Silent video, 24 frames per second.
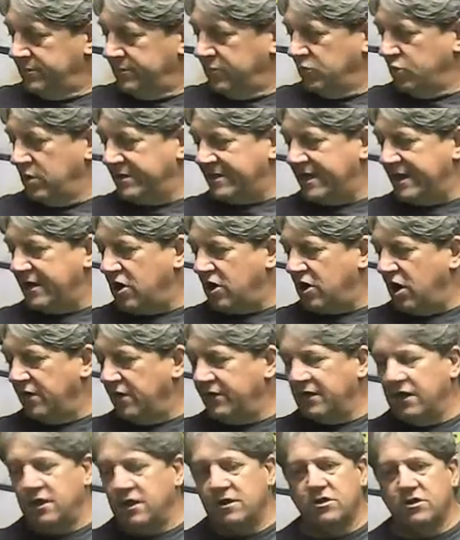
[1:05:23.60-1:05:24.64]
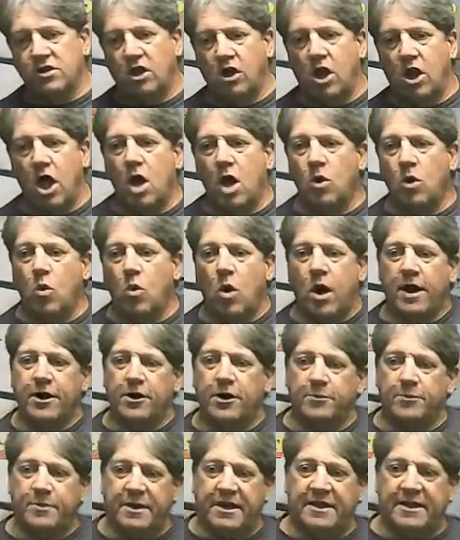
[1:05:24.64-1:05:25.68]
What they call the long
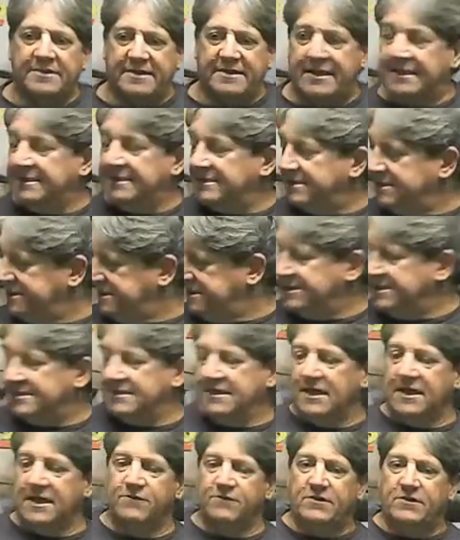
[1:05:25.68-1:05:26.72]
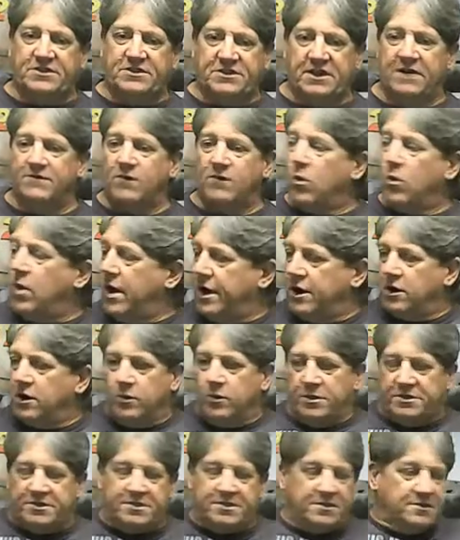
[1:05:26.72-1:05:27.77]
wire, because the receiver wire
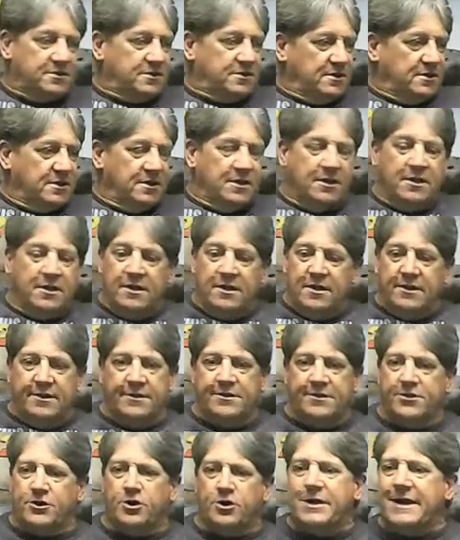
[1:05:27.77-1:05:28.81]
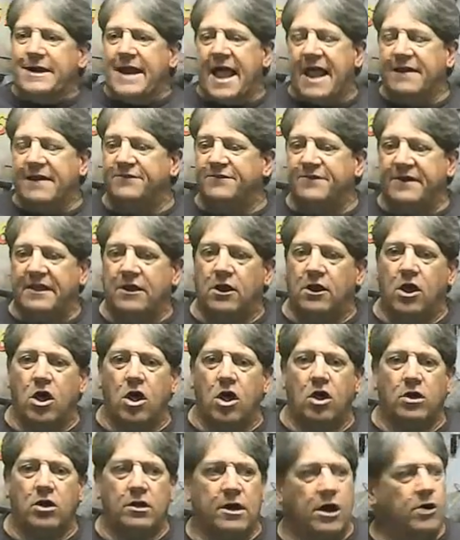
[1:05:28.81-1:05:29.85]
was 39 feet
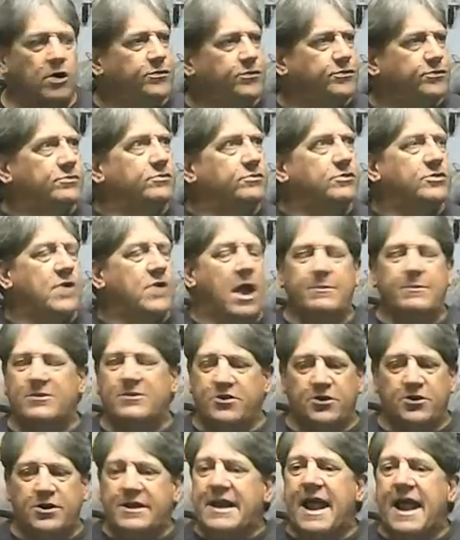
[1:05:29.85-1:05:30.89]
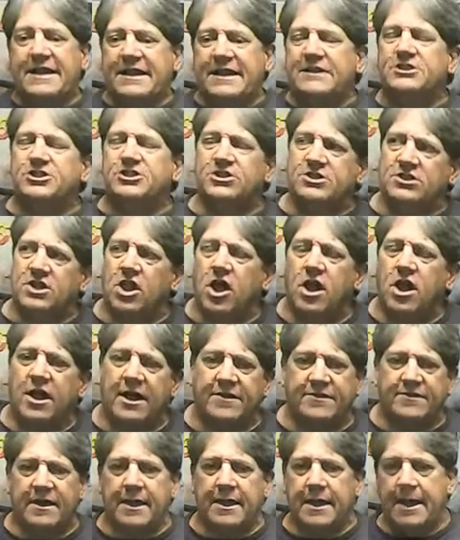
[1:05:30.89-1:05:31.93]
long, or 39 inches long, I
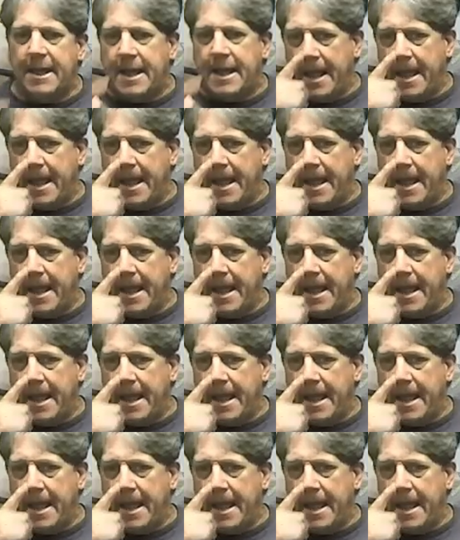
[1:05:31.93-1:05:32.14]
think.